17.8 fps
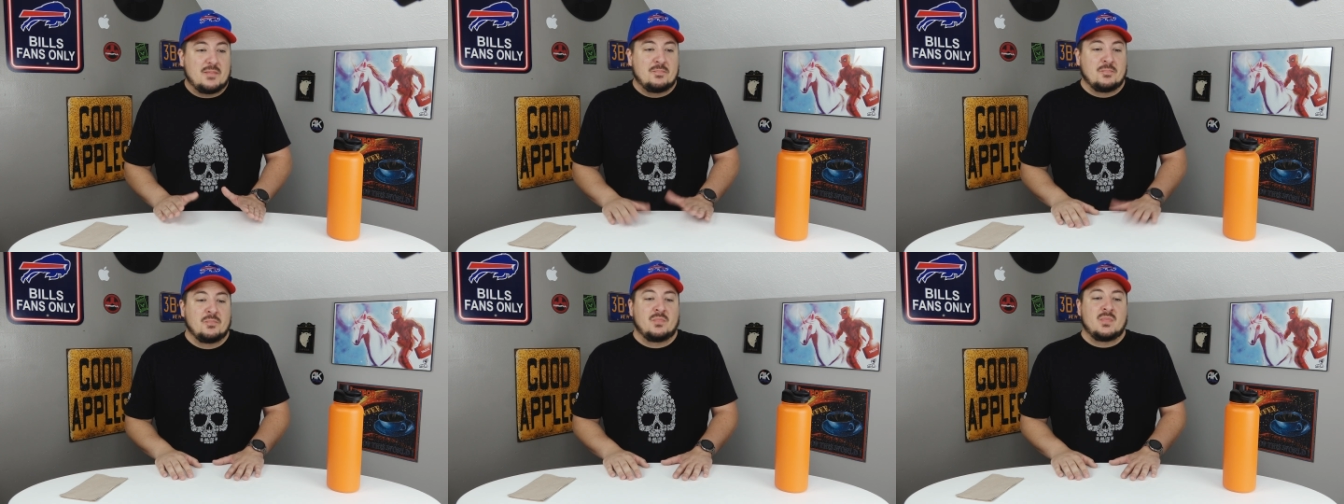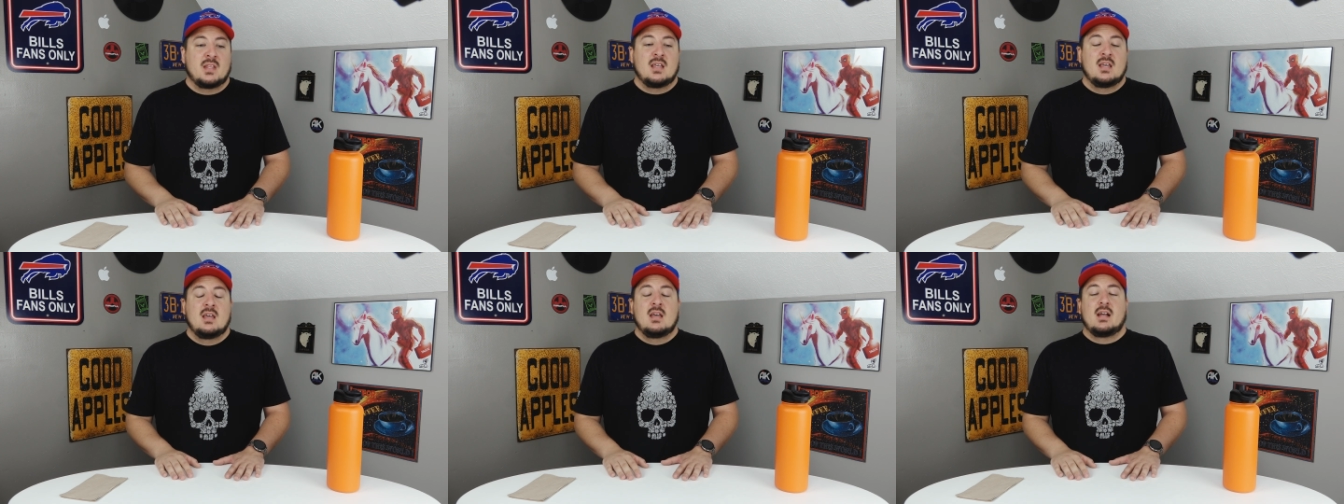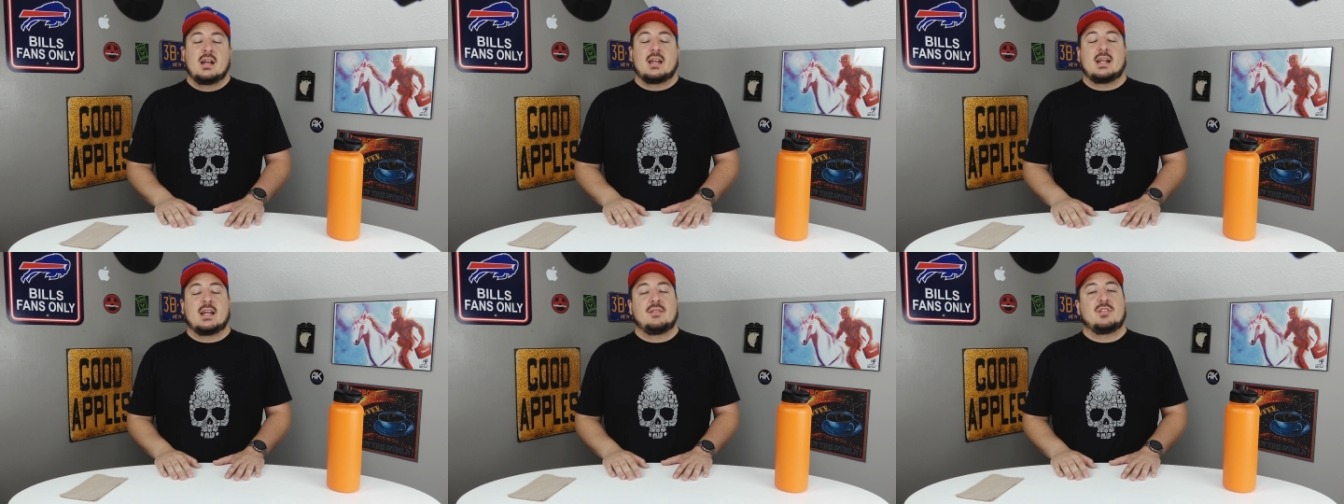
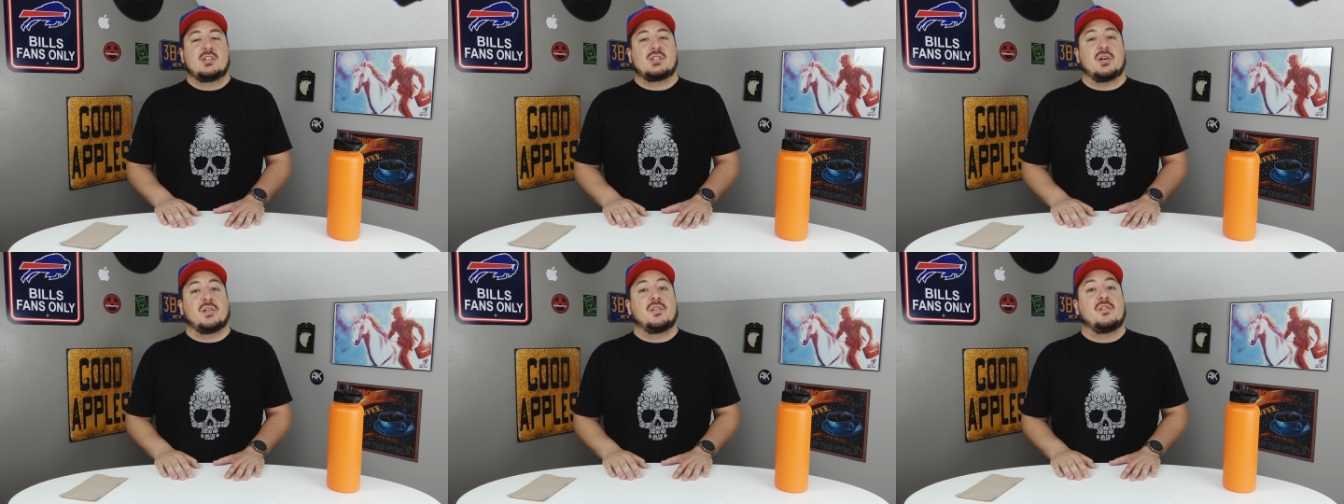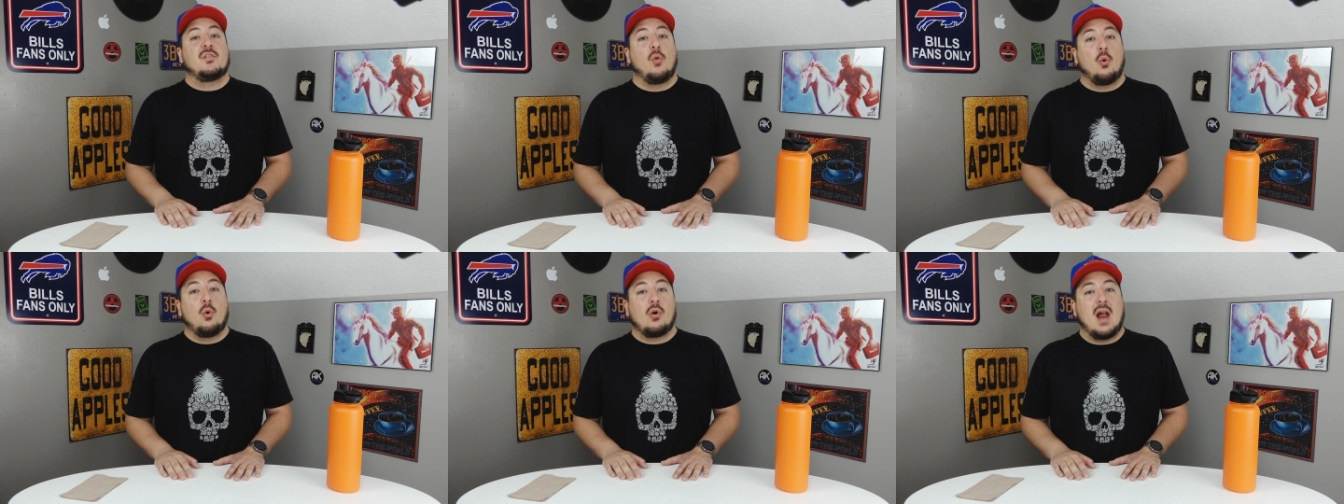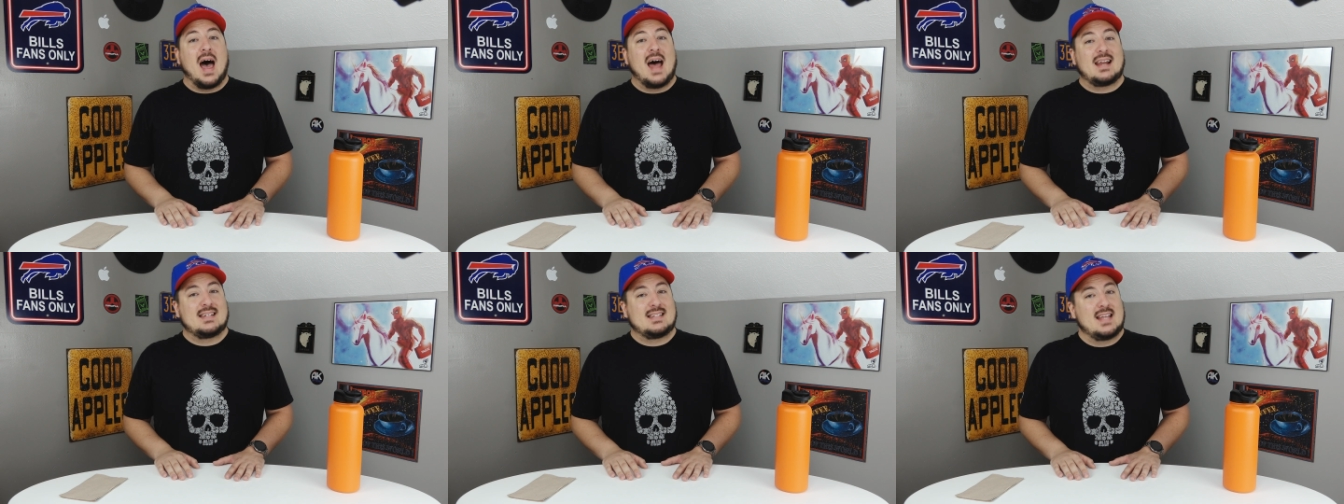I'm gonna give this a
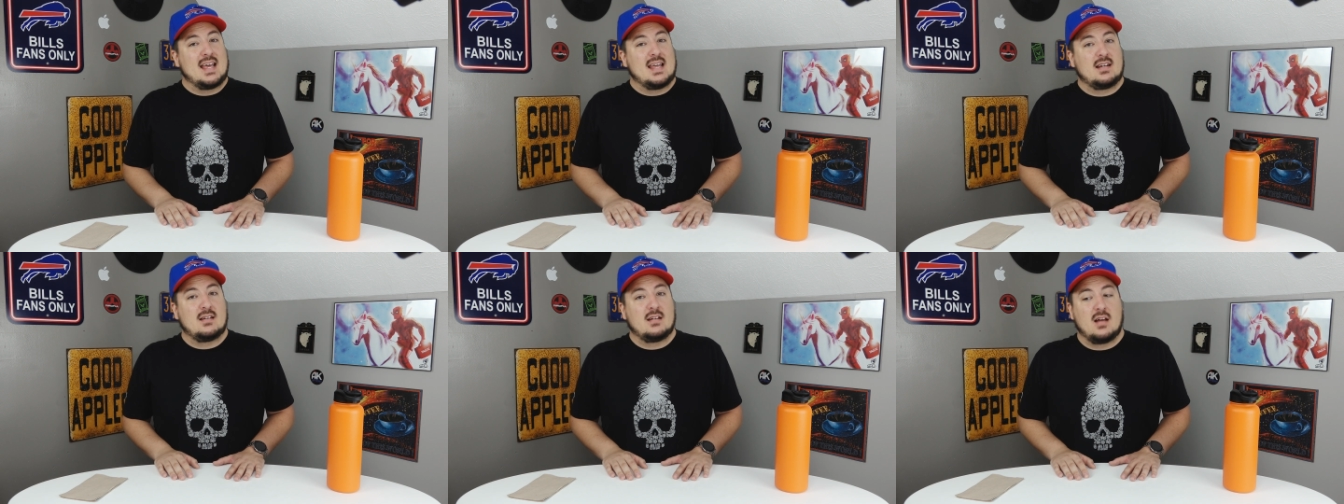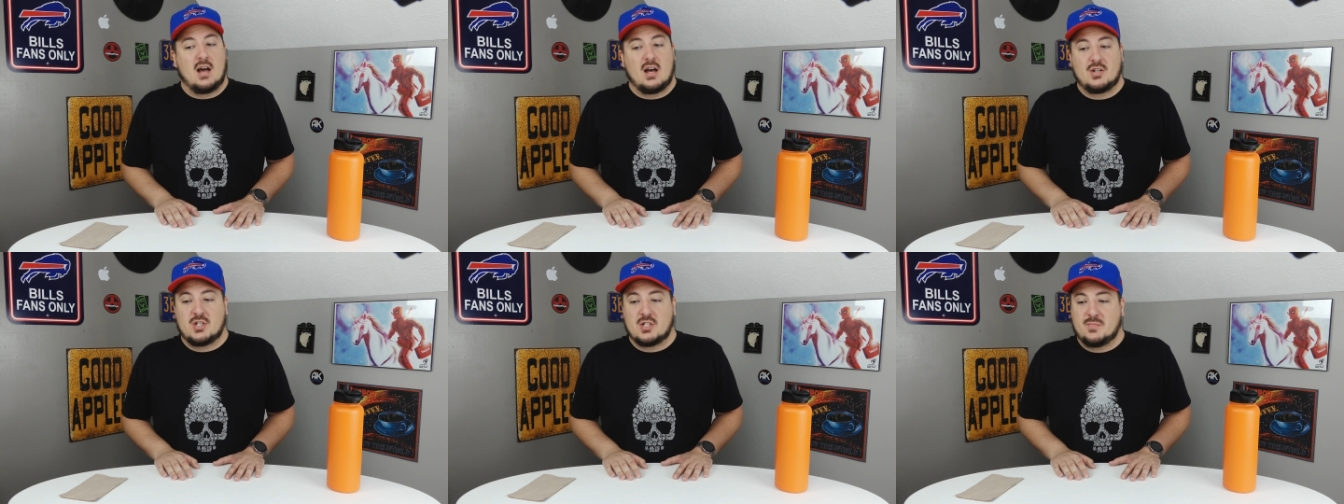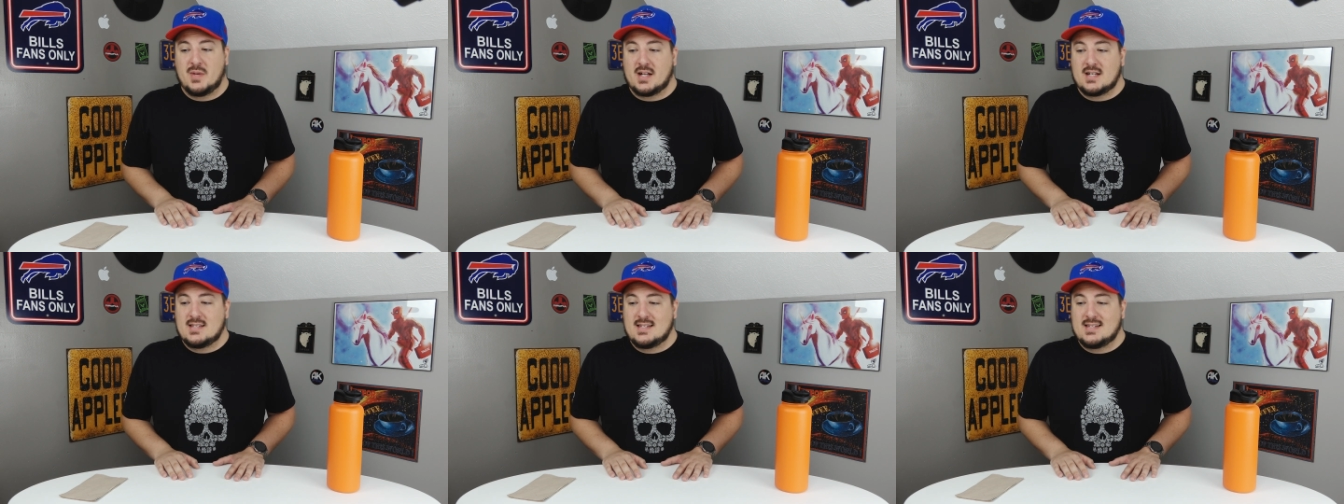four out of 10 uh, just
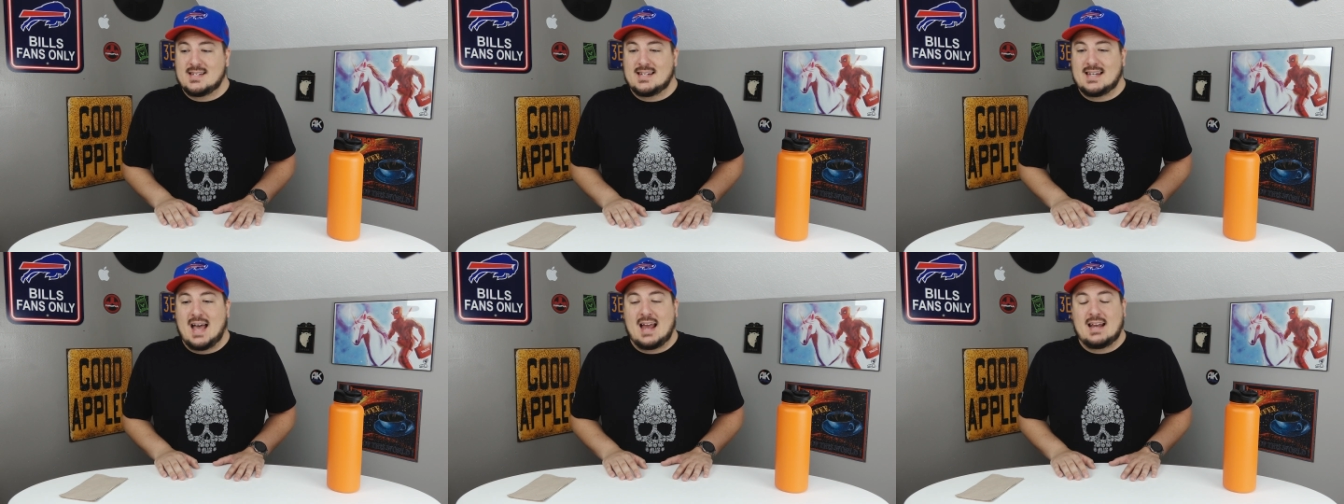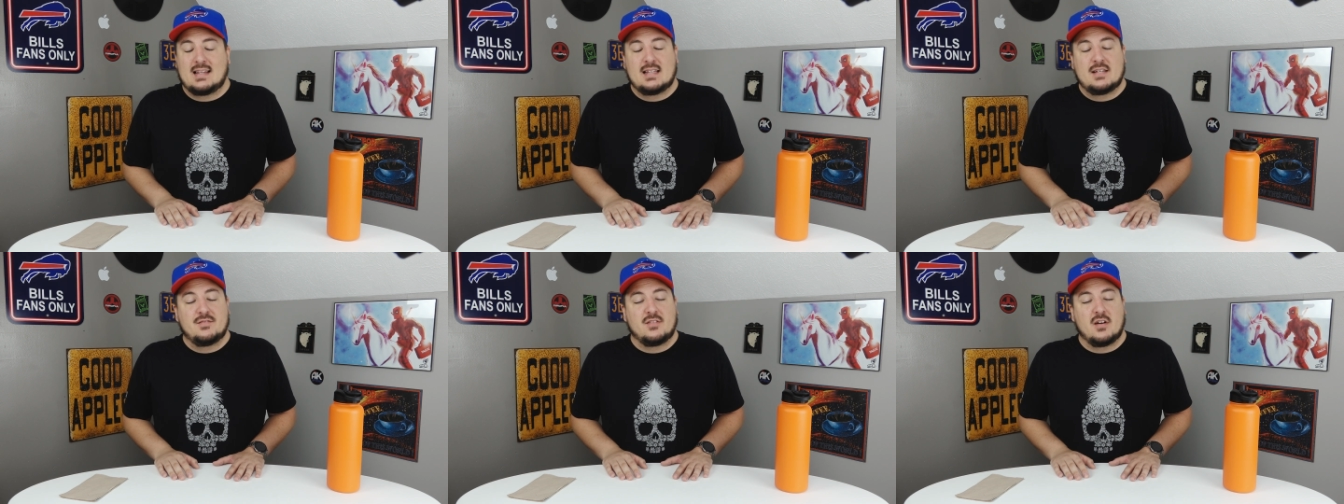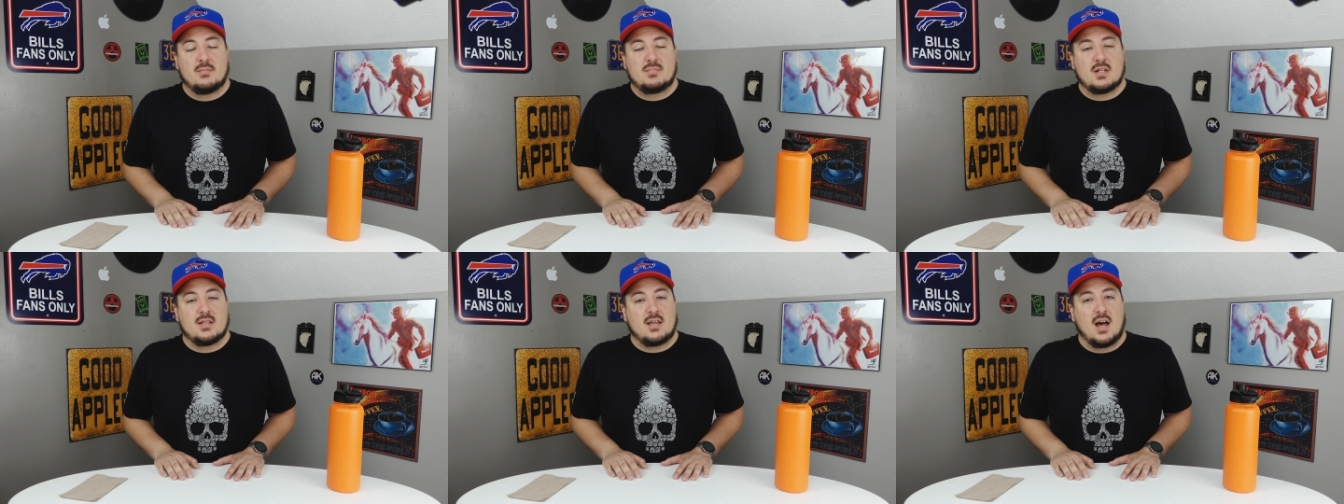because it did not live
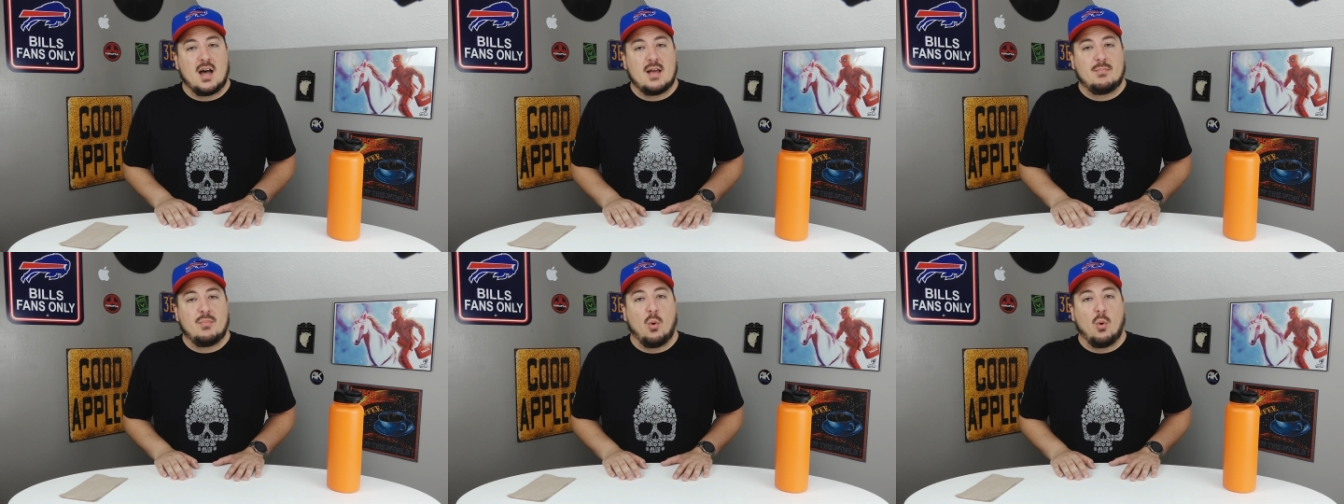up to the hype